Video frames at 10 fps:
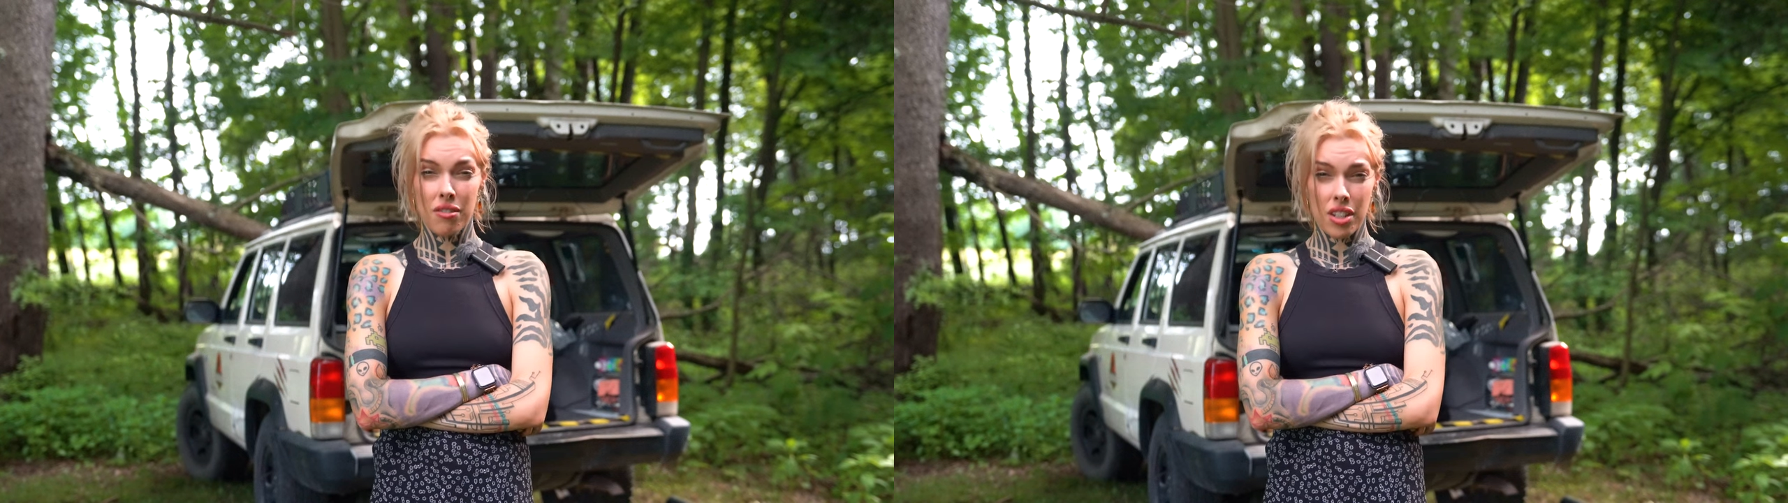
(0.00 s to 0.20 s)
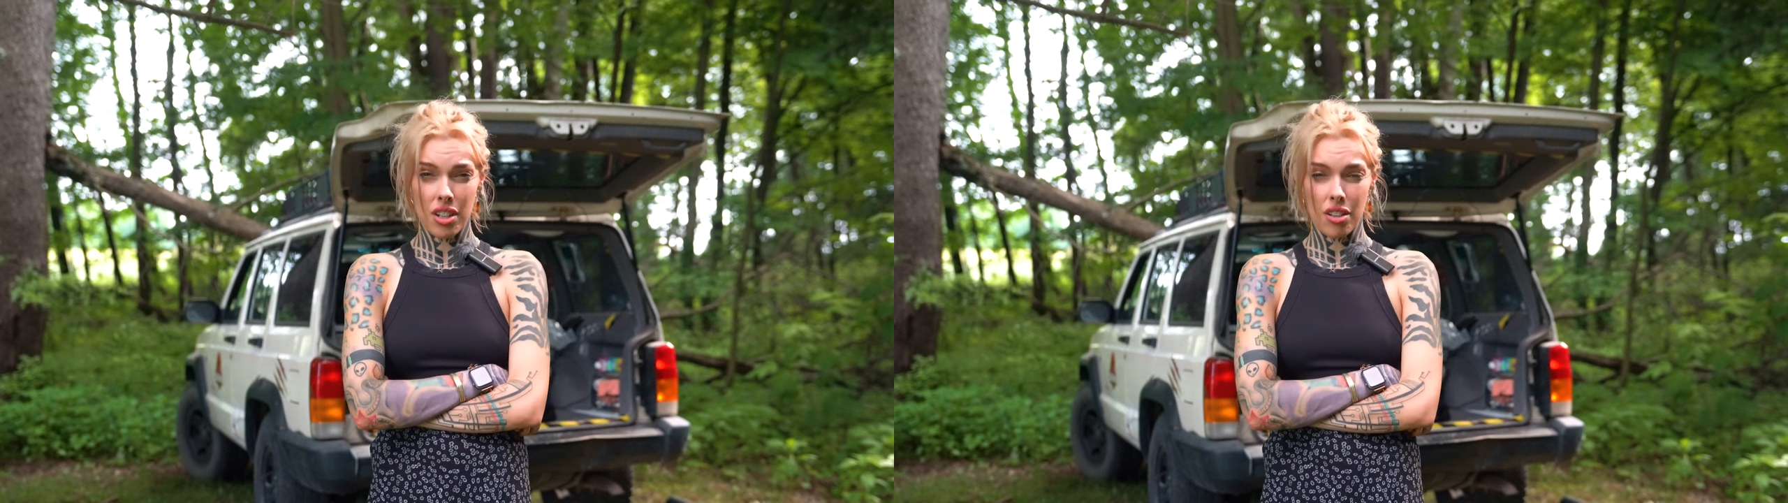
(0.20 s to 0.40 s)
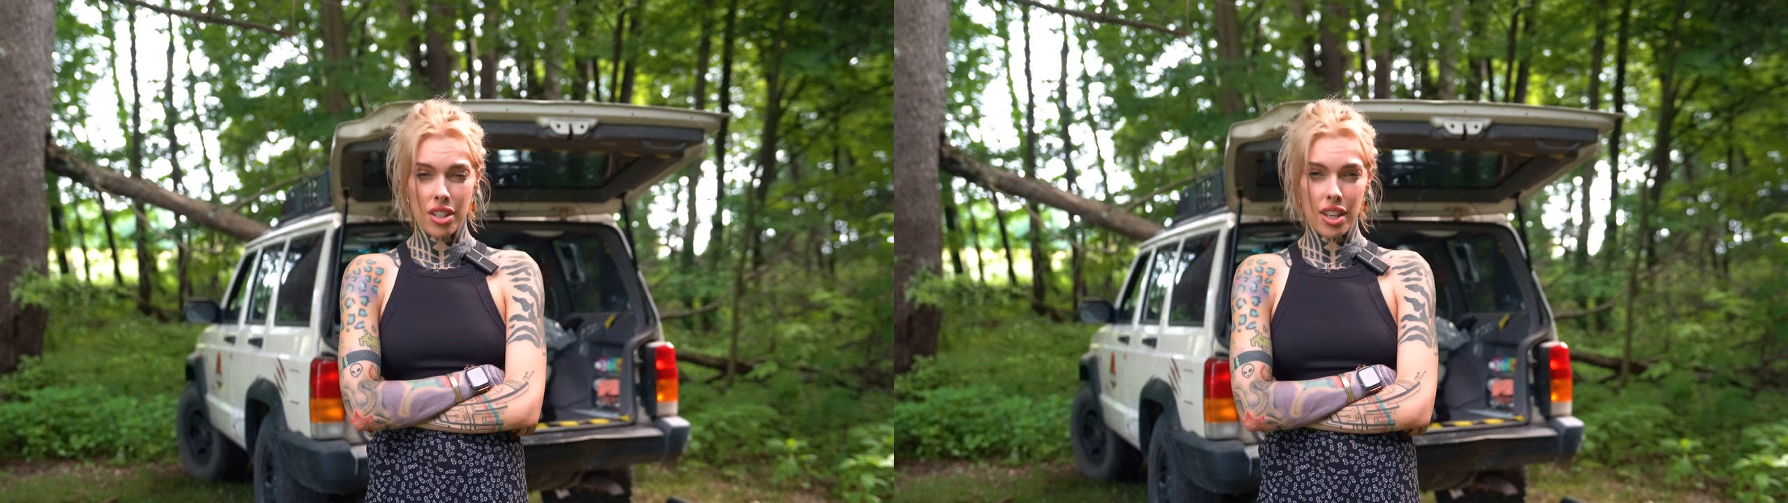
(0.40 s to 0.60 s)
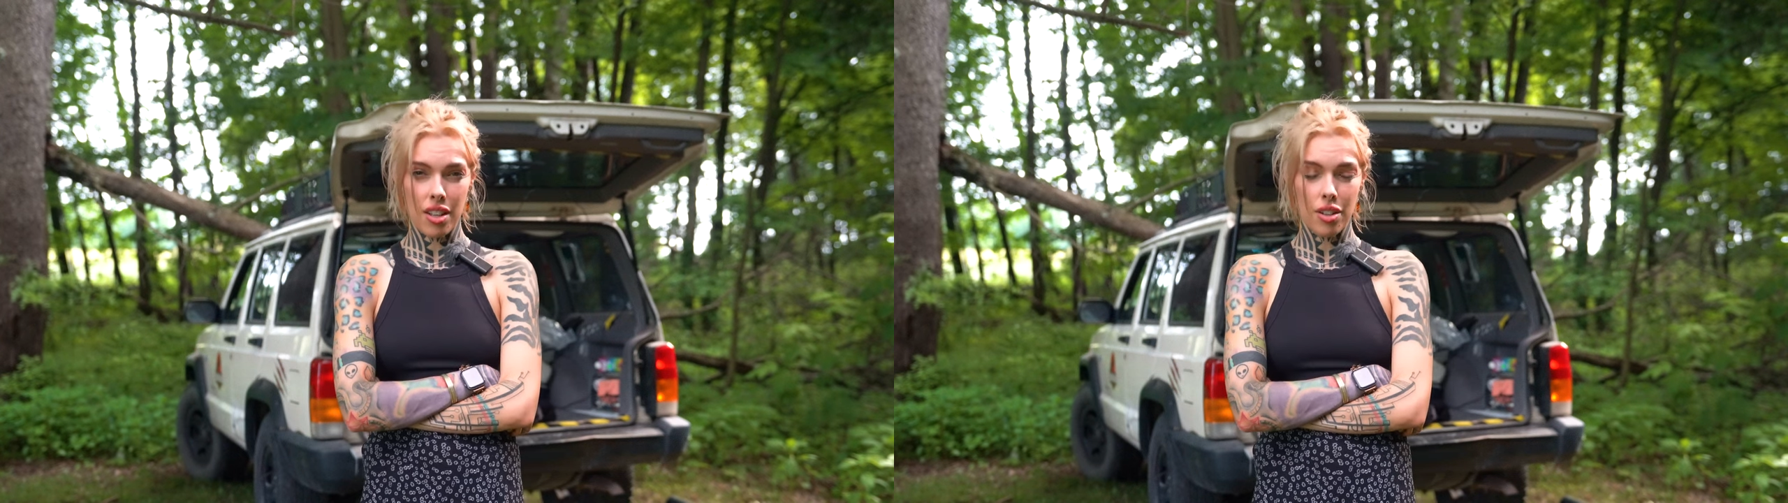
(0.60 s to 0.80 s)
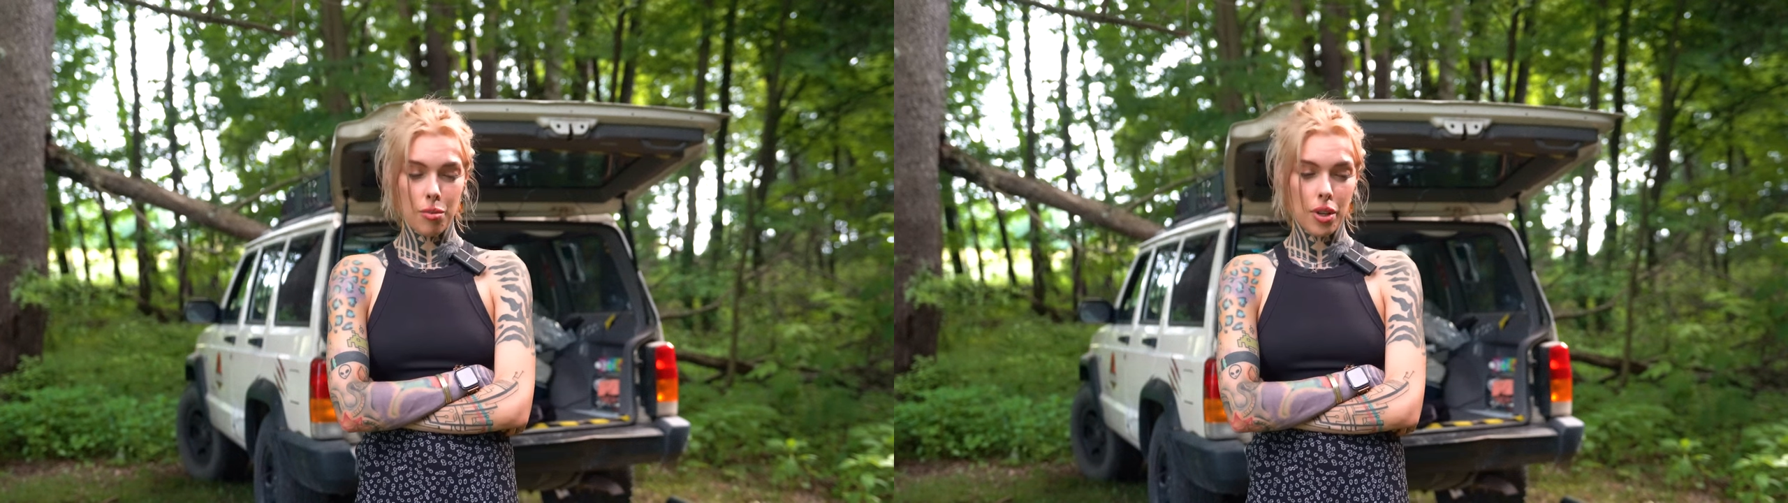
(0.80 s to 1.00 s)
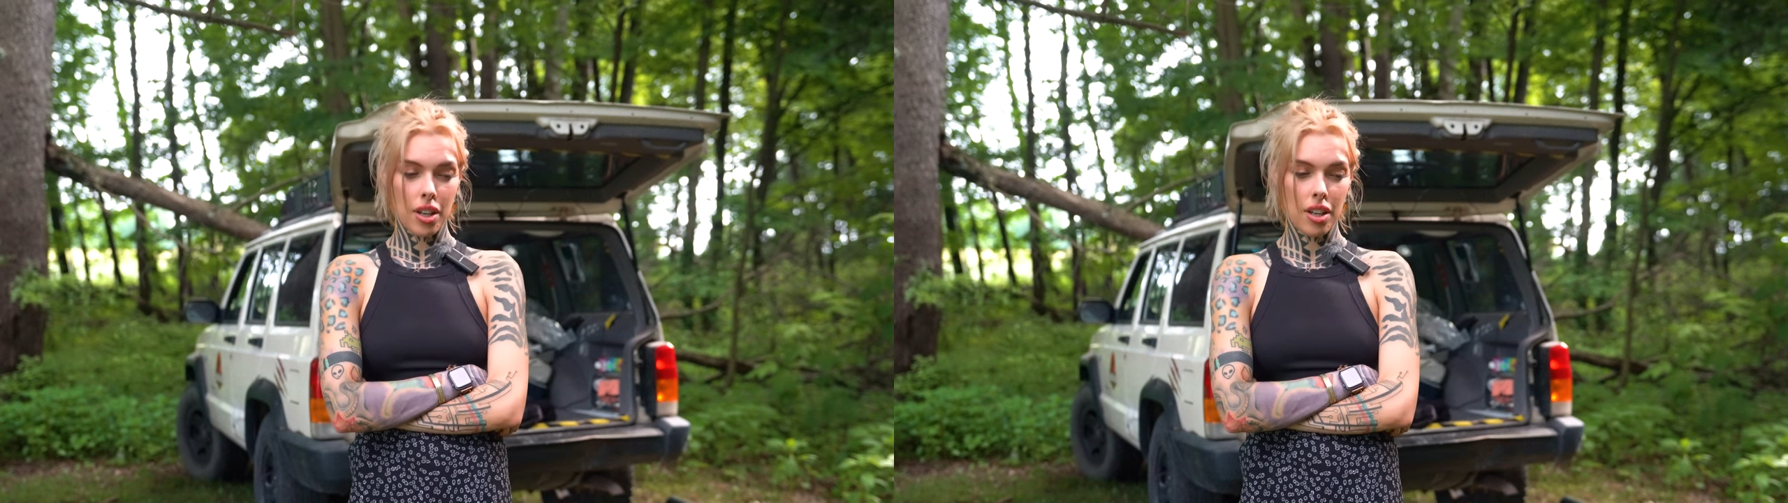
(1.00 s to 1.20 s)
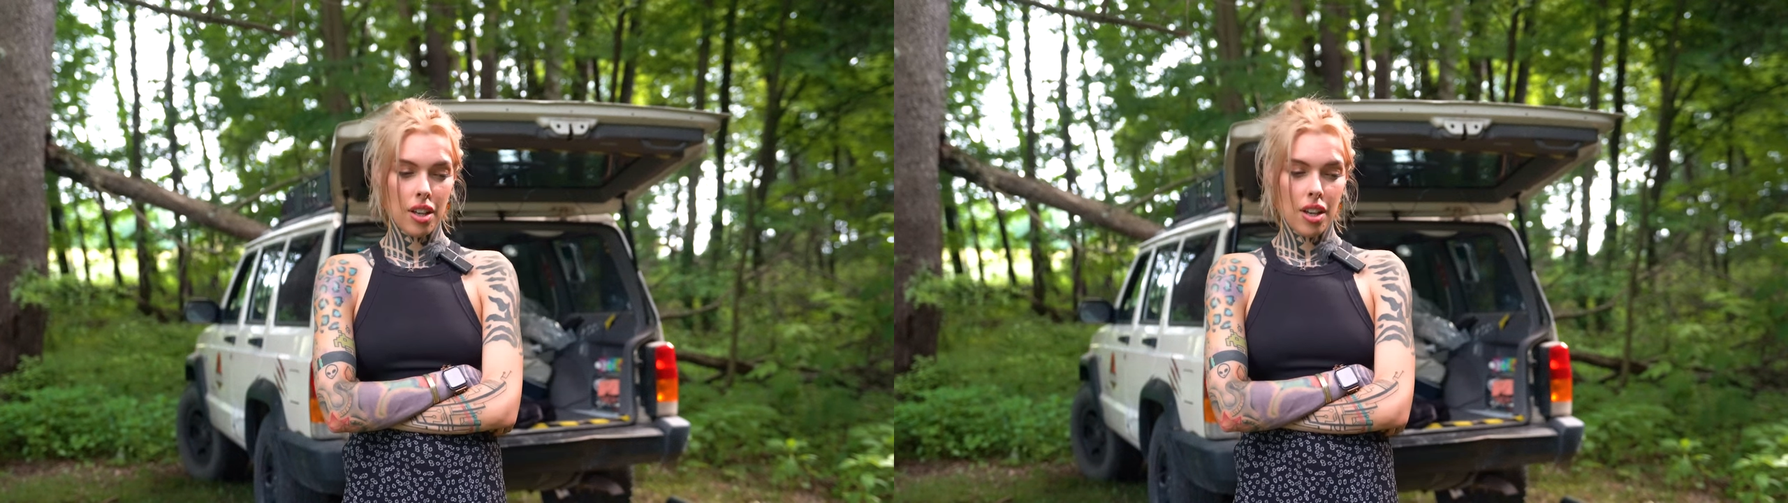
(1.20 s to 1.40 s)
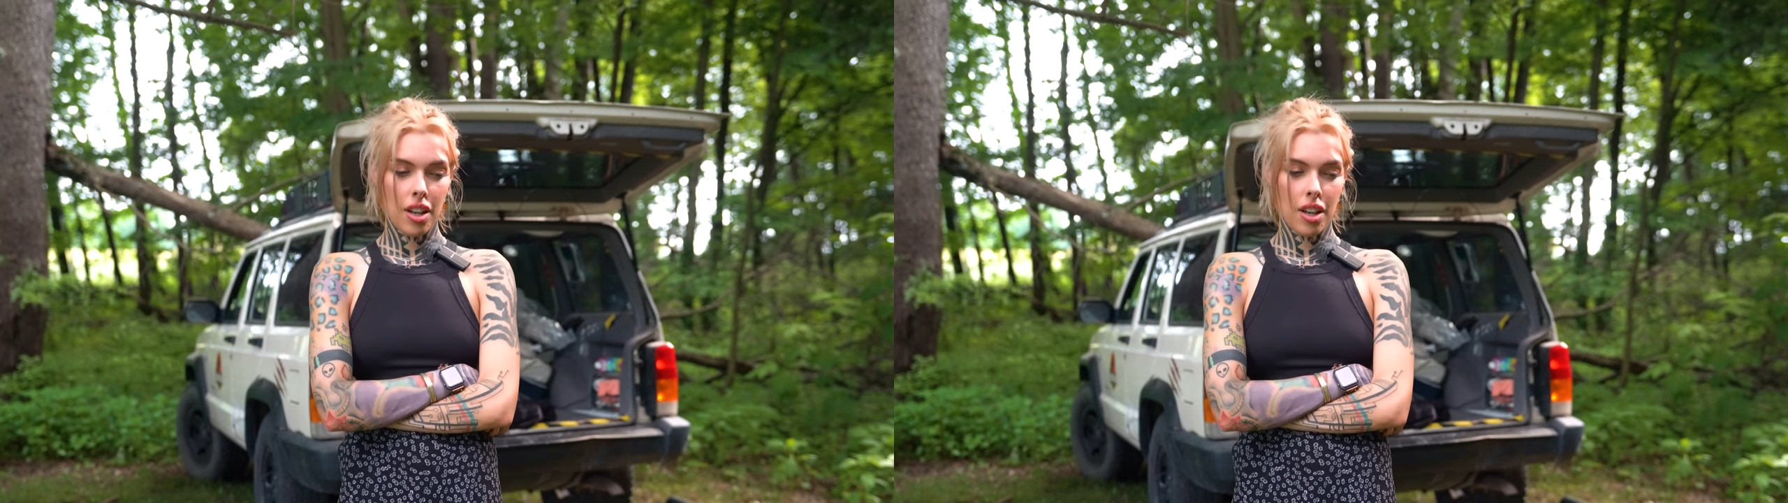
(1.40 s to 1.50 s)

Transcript: fit it all together, but